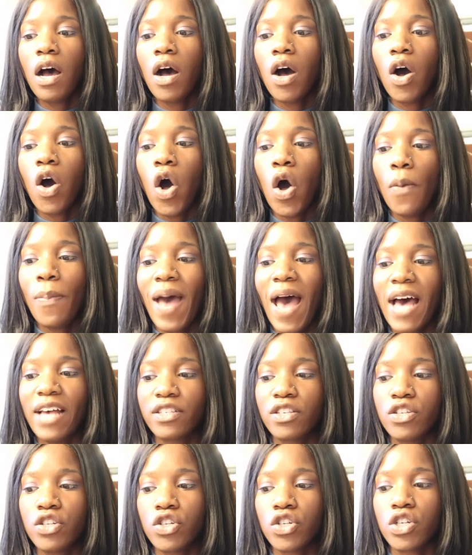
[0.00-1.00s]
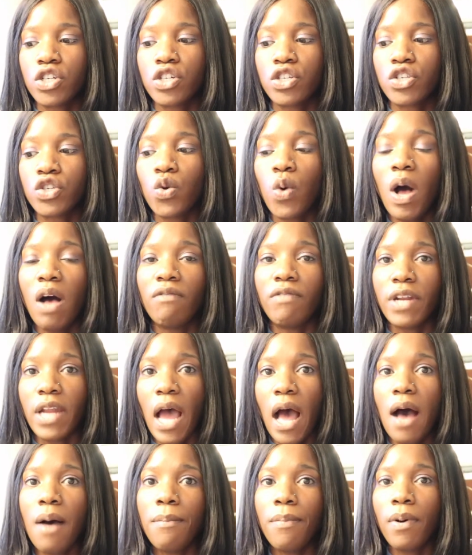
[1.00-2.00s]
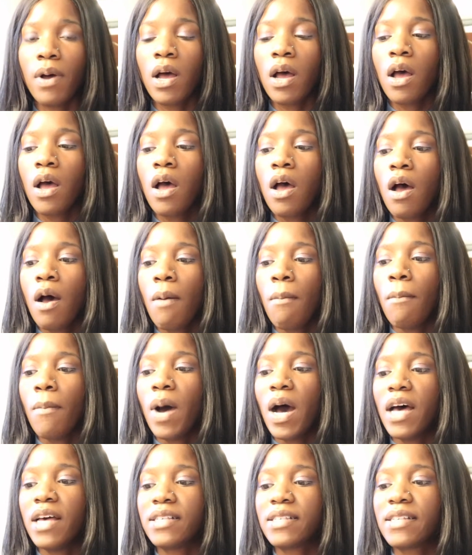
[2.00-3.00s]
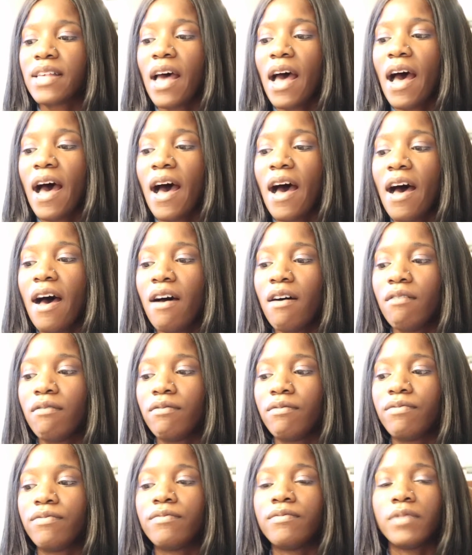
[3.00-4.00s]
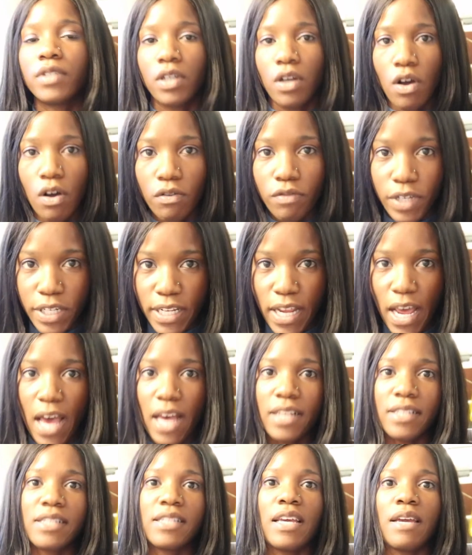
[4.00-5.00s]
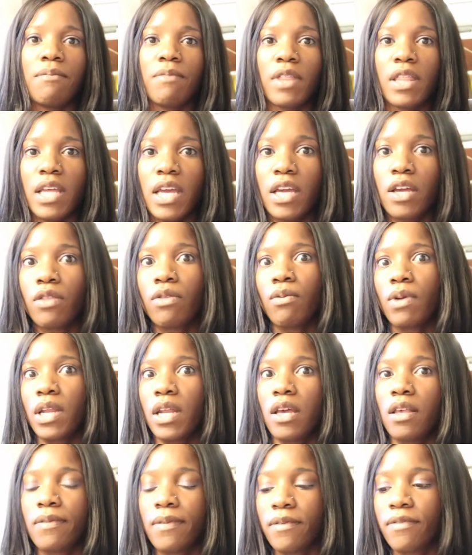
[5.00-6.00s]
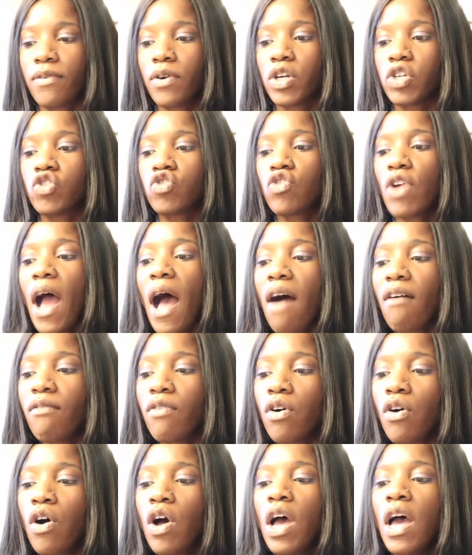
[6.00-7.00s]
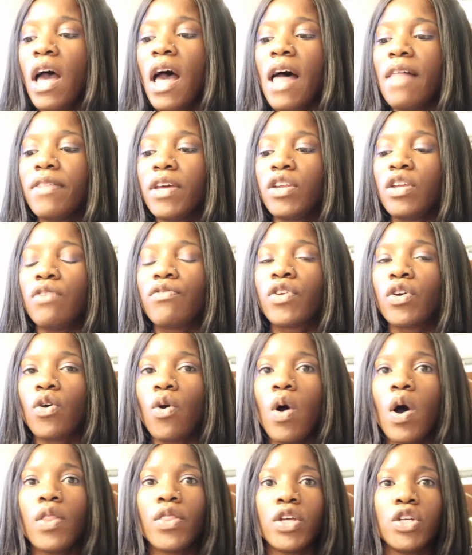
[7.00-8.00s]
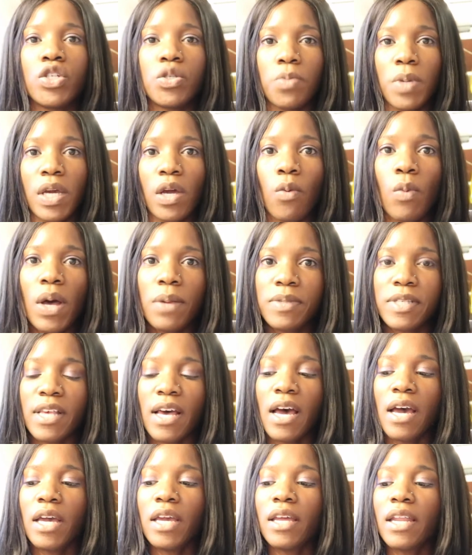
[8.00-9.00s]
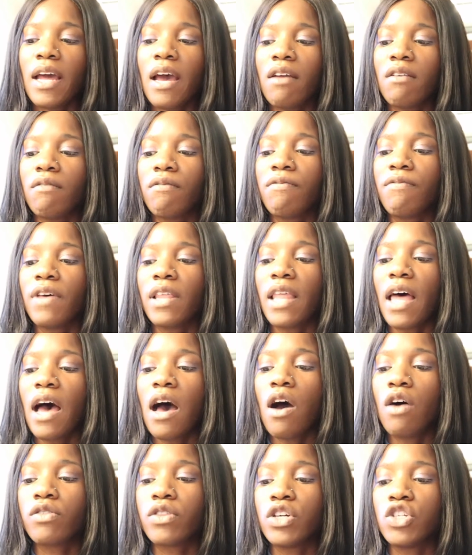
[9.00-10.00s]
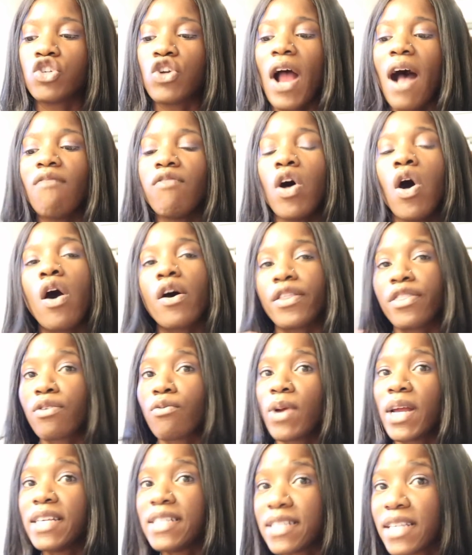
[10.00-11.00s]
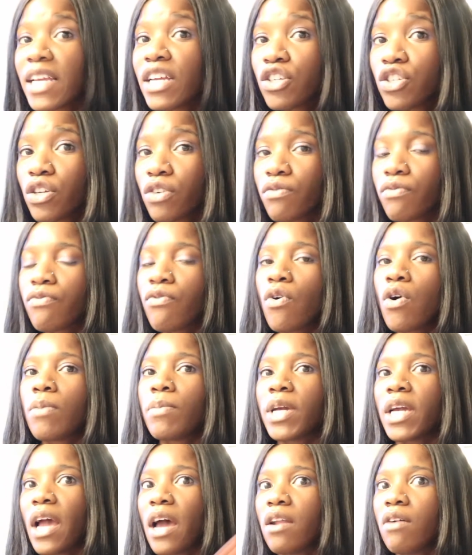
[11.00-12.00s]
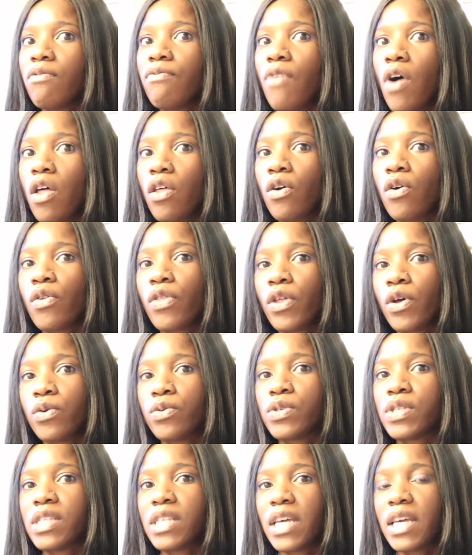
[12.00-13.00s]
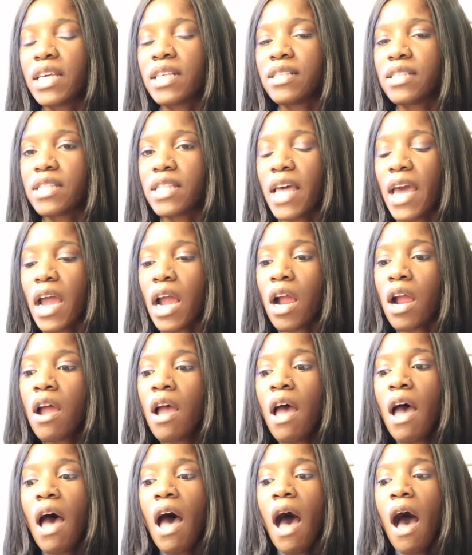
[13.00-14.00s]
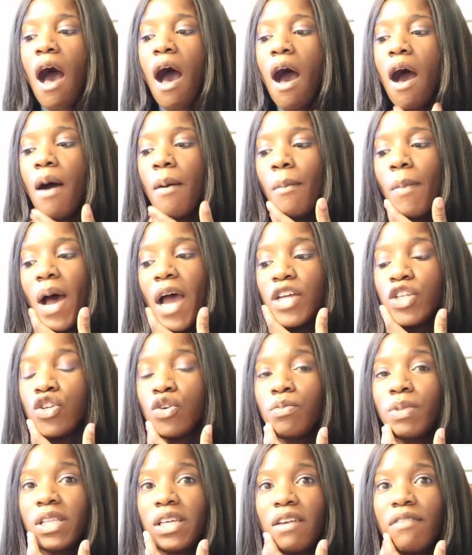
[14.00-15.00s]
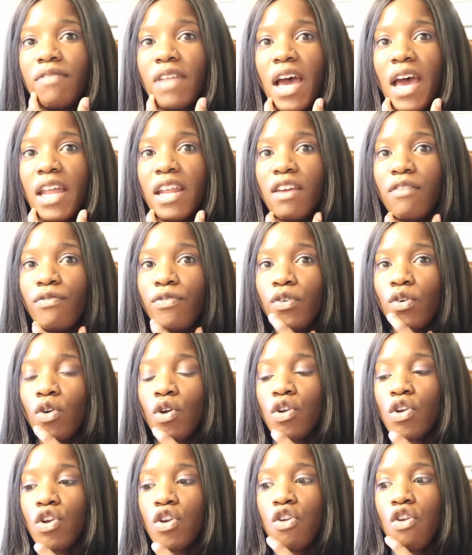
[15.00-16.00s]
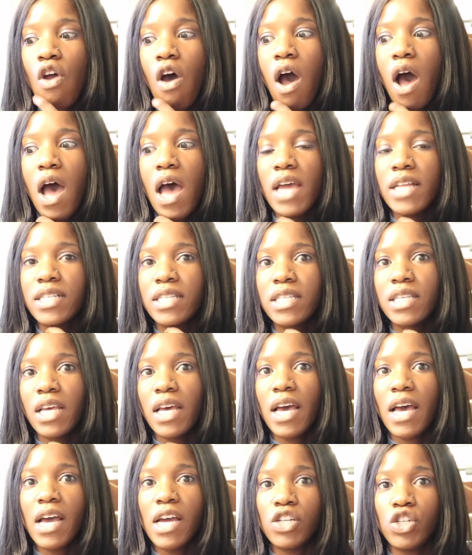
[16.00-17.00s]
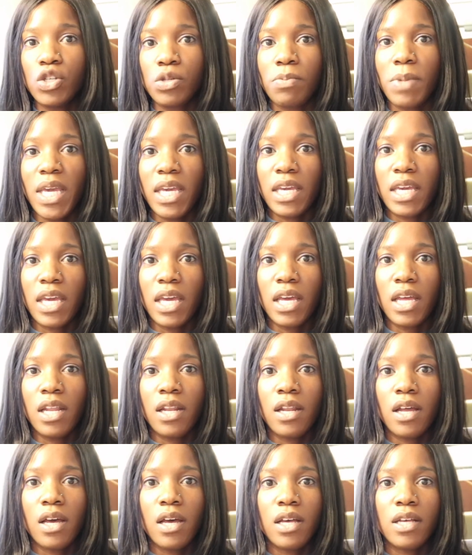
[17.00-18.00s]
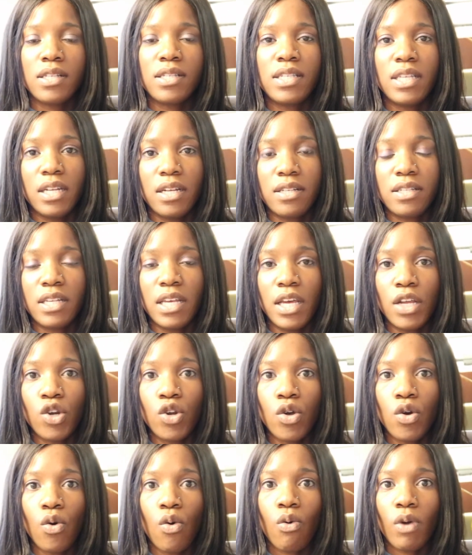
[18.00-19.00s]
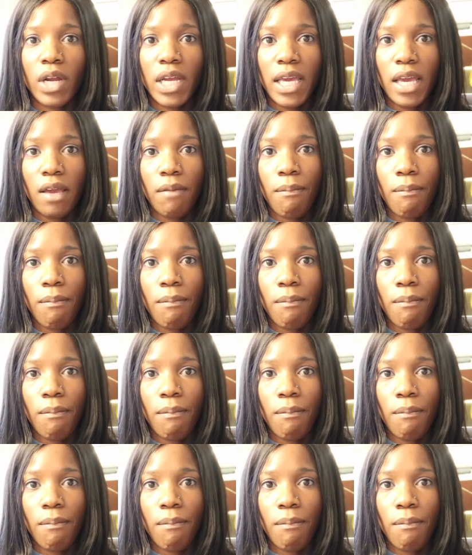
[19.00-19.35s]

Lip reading: all passengers 12 and up must have a COVID test, same thing, 3 days before travel, and then you have to go on the Jamaica website and fill out the travel authorization form and kind of follow those things there. I do believe that if you're not a Jamaican citizen or a